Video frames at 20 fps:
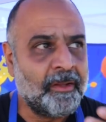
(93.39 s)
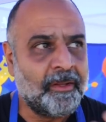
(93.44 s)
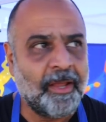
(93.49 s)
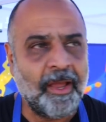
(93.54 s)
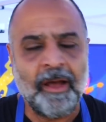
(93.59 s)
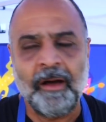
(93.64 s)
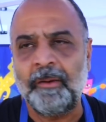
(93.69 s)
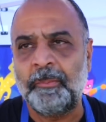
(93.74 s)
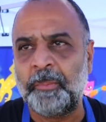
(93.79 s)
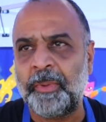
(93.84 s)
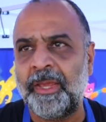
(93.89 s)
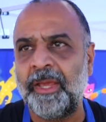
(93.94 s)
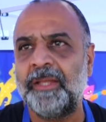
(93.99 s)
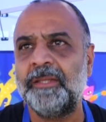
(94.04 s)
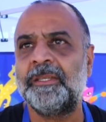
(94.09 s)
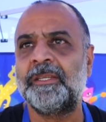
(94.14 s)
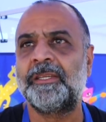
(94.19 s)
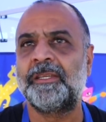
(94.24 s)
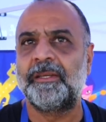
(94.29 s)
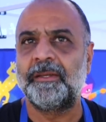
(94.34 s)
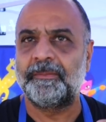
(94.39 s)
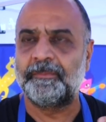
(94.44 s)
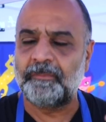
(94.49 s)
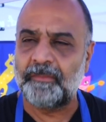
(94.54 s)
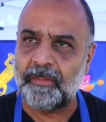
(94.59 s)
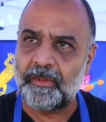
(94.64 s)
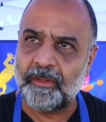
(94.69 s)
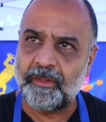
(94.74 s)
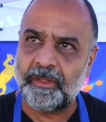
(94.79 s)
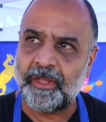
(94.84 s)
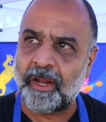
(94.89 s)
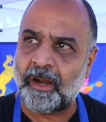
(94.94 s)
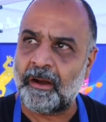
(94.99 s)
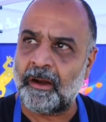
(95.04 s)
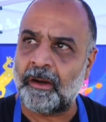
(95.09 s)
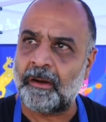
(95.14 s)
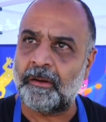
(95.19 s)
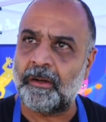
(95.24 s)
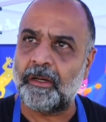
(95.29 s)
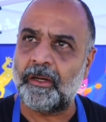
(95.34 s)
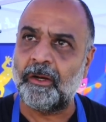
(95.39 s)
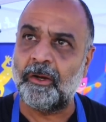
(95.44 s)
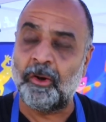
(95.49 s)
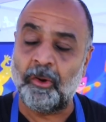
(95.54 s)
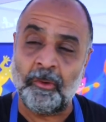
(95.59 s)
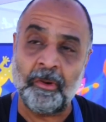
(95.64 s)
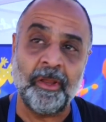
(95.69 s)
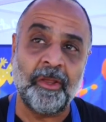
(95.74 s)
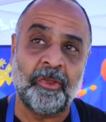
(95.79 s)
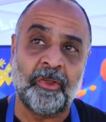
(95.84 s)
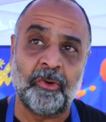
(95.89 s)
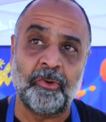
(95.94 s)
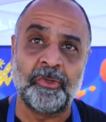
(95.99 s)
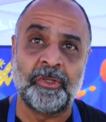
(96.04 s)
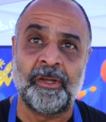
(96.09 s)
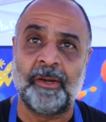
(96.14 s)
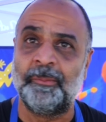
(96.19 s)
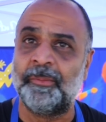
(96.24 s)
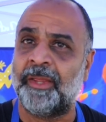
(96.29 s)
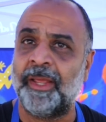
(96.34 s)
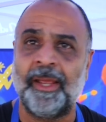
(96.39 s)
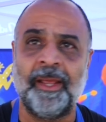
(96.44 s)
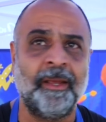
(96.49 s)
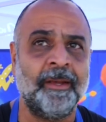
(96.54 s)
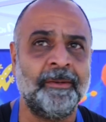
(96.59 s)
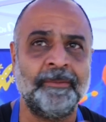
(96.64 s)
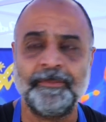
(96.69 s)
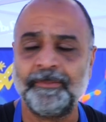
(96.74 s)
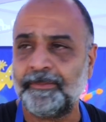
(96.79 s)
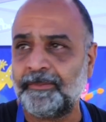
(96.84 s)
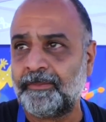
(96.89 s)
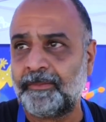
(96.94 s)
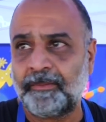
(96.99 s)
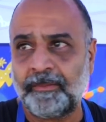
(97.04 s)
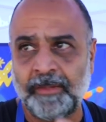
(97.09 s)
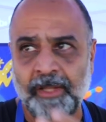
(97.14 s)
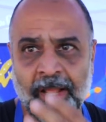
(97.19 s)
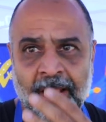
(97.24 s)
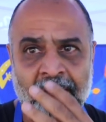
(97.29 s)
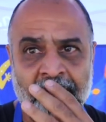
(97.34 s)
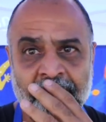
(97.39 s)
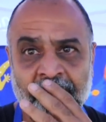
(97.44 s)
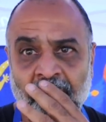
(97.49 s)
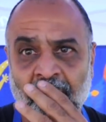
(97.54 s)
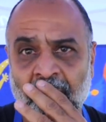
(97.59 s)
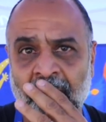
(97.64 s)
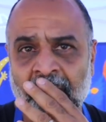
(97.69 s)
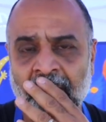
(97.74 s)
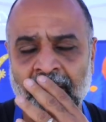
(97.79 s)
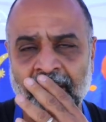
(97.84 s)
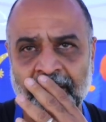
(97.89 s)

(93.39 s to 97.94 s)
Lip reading: to help kids that are going through something. They have no